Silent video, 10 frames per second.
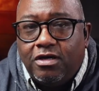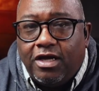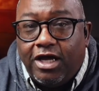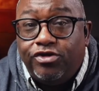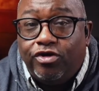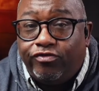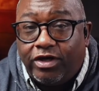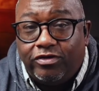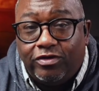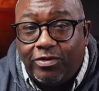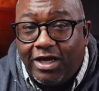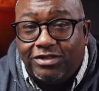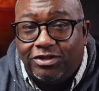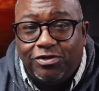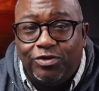in your regular
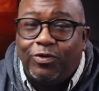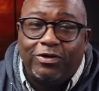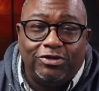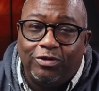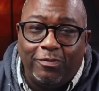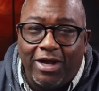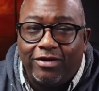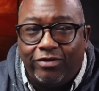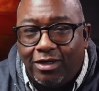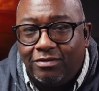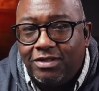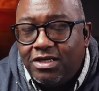location and you want to show the background,